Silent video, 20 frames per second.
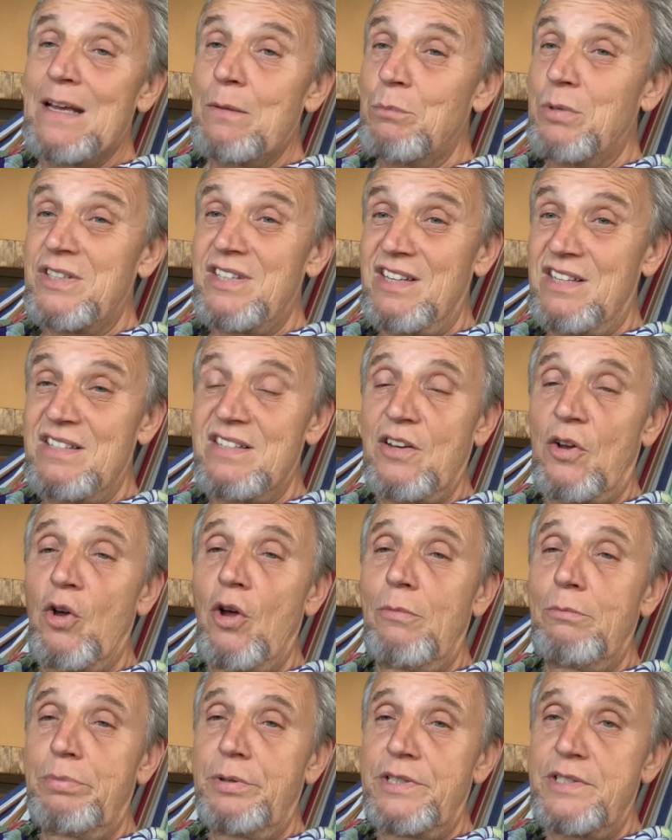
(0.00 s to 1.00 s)
But yes, a
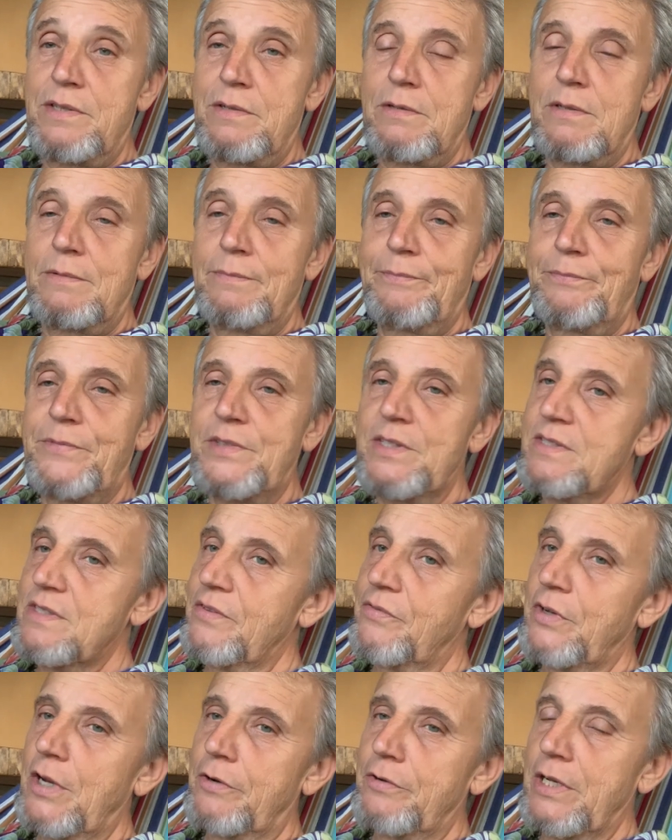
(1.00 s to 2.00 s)
compass is
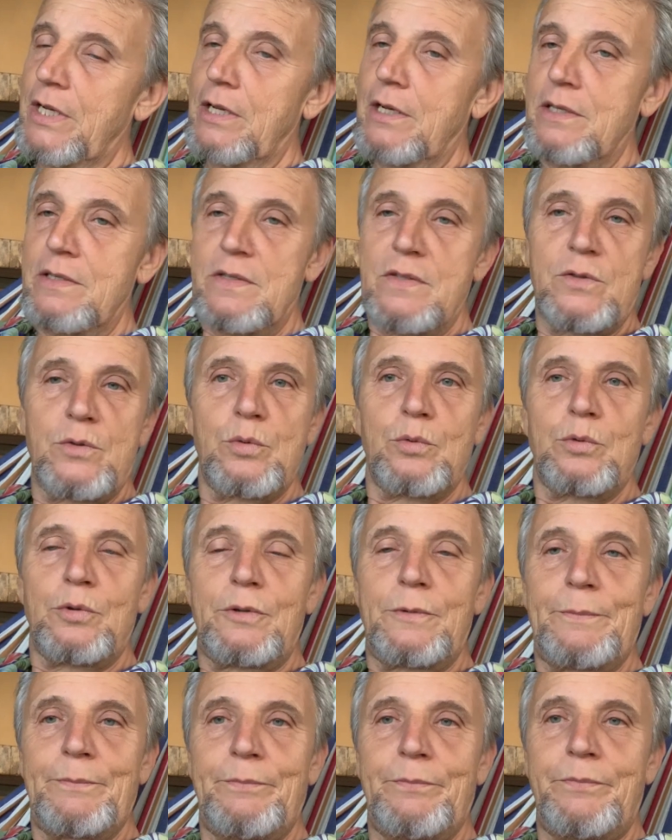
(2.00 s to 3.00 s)
a very nice
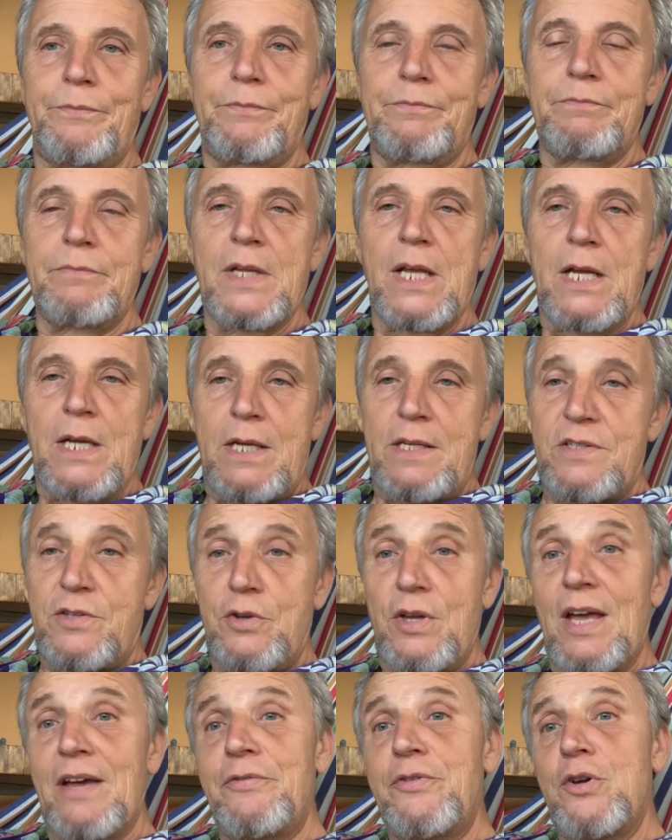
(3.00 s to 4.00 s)
tool. So
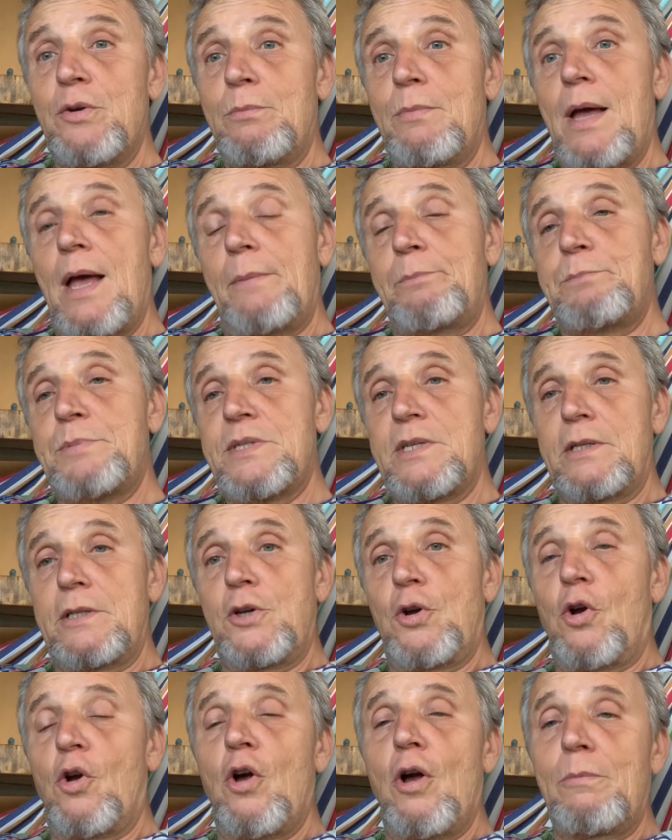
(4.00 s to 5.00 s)
you have your maps and
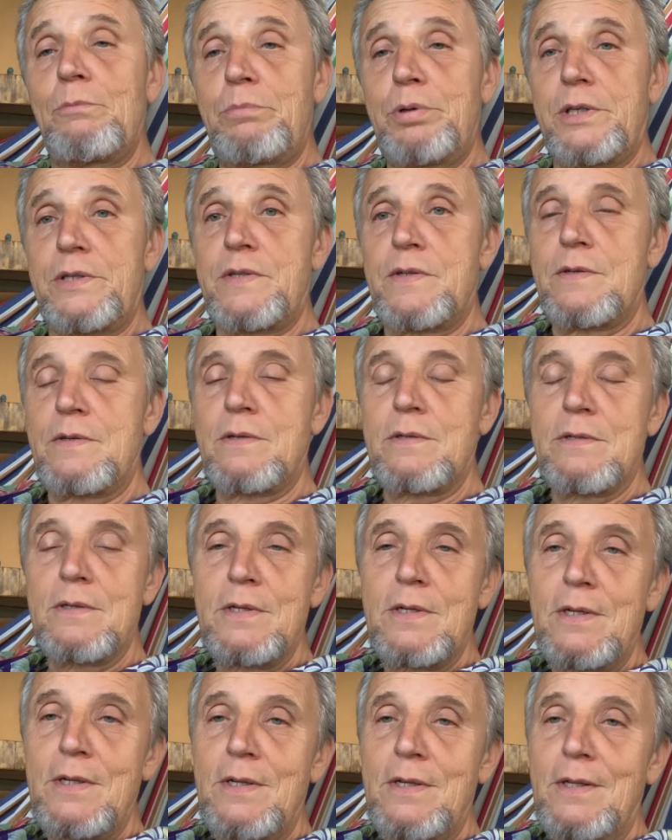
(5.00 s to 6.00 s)
your
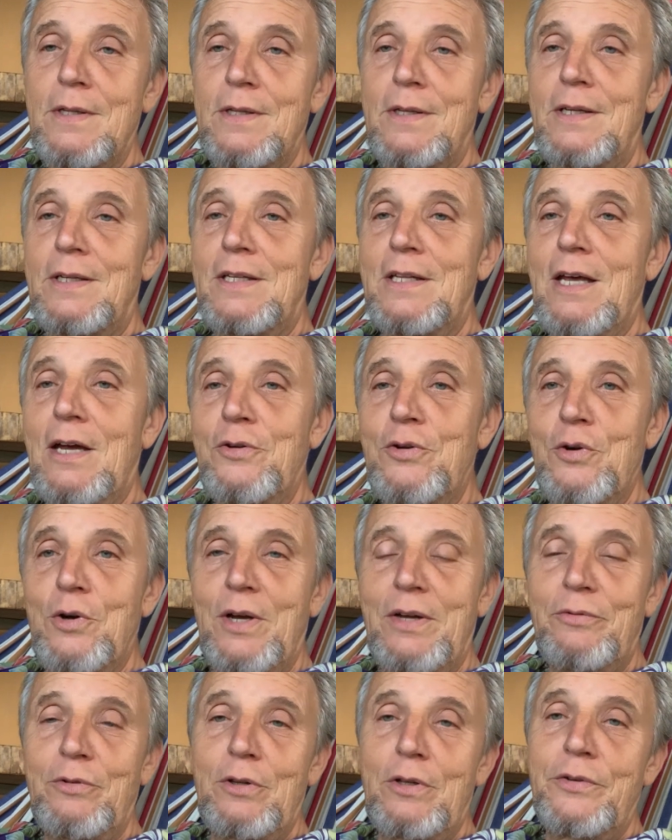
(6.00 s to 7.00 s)
compass. And now you
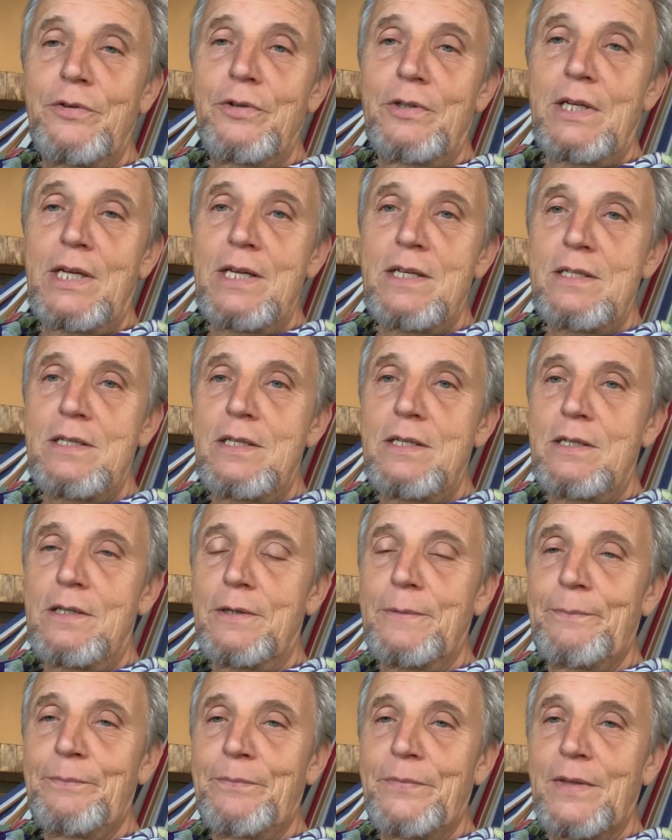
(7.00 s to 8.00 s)
have also an
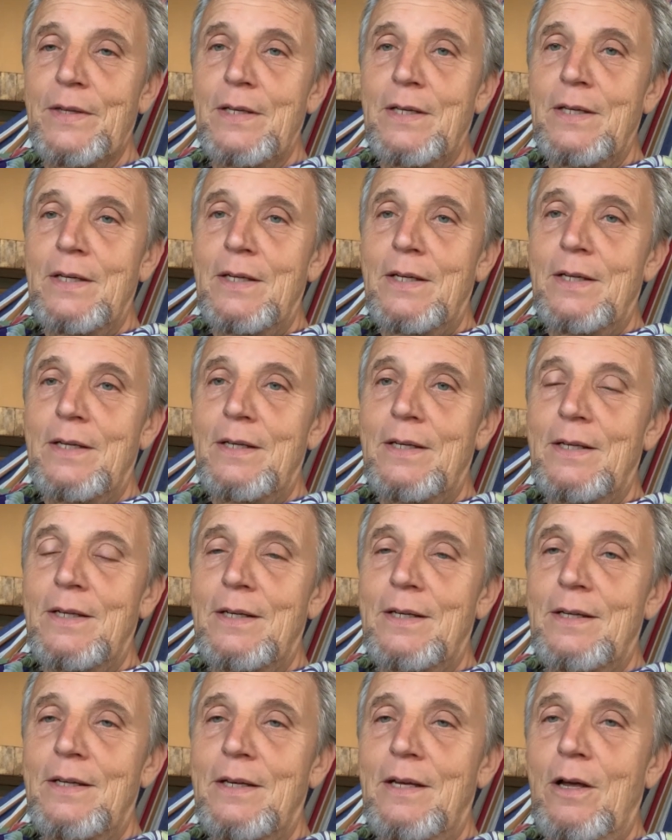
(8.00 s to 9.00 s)
idea
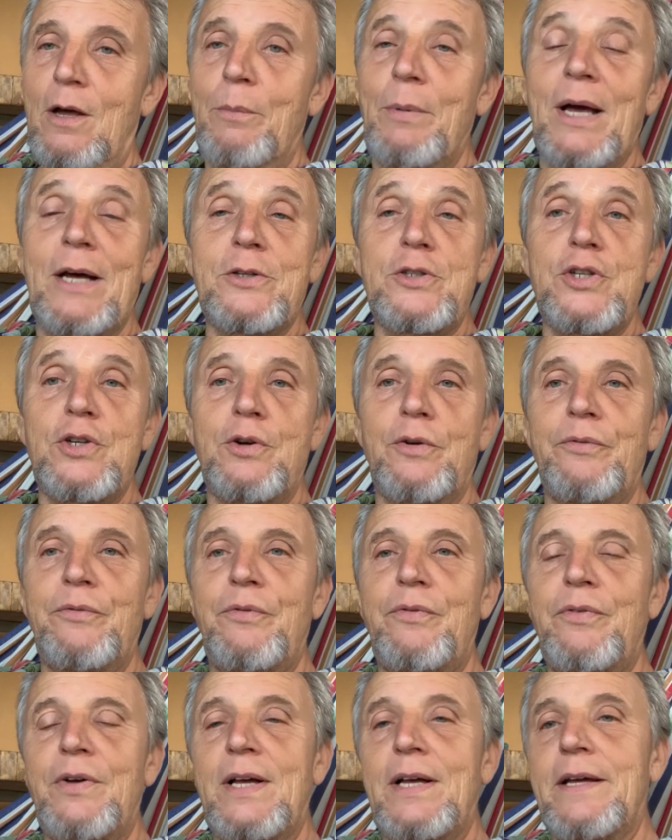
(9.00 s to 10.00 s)
about your
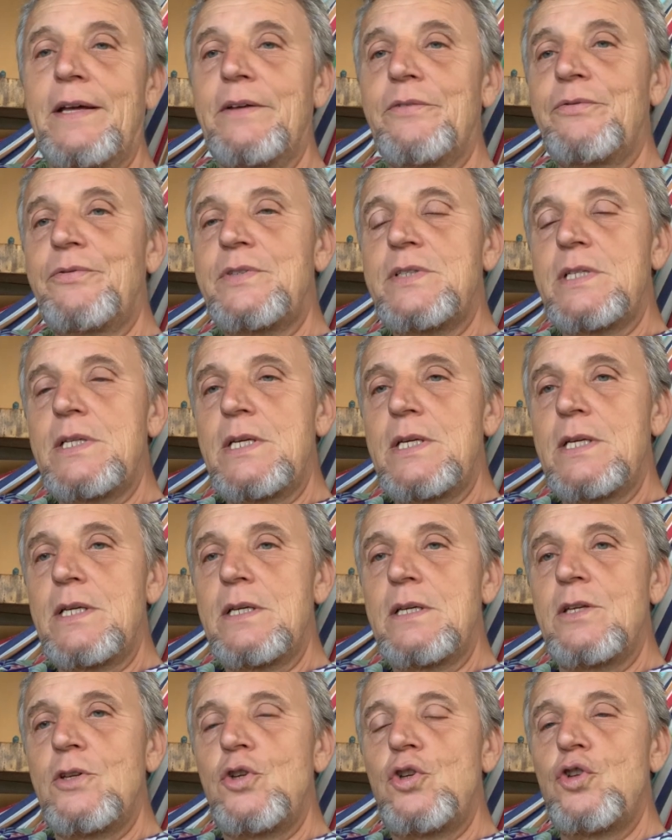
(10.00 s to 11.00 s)

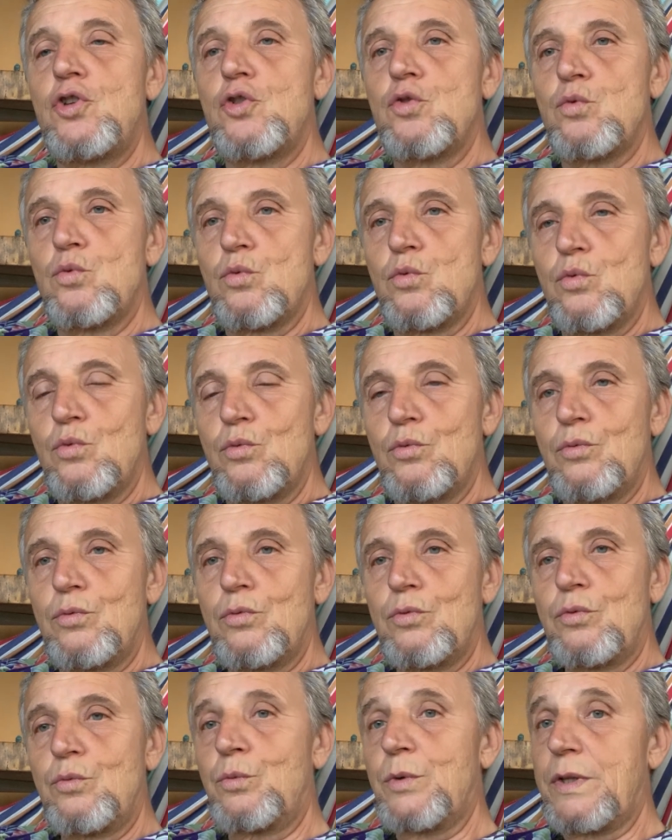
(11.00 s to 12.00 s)
5D view
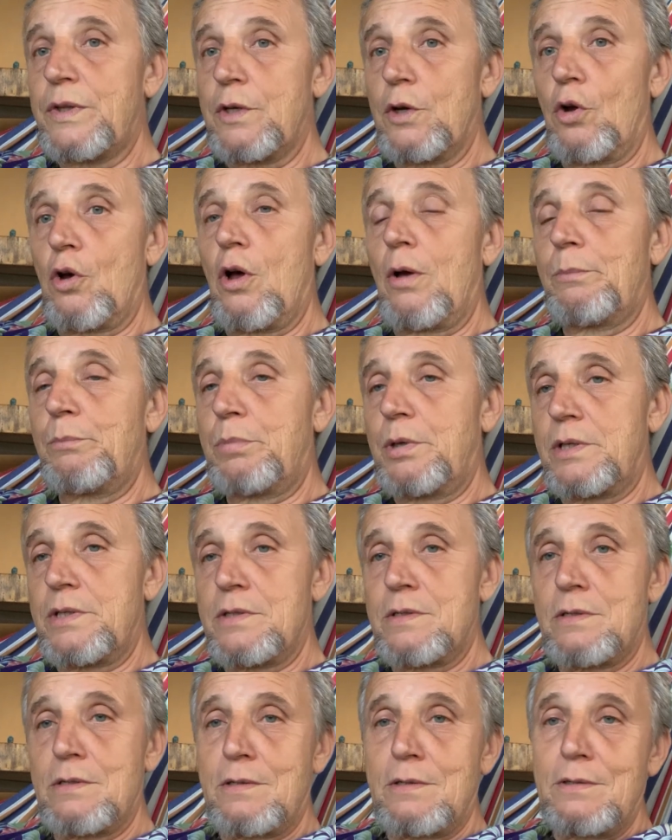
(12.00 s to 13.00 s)
with the
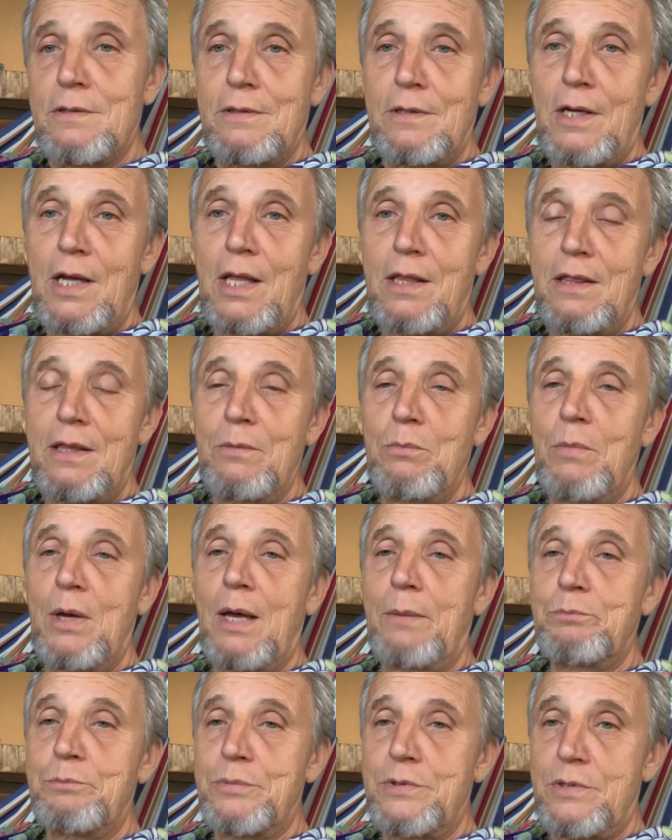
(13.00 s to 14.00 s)
compass and the
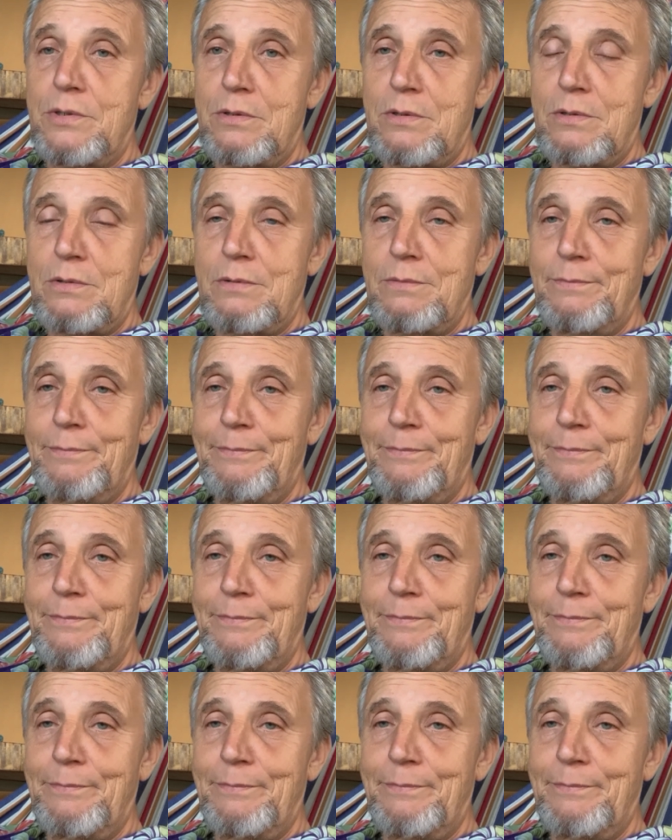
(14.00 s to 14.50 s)
maps.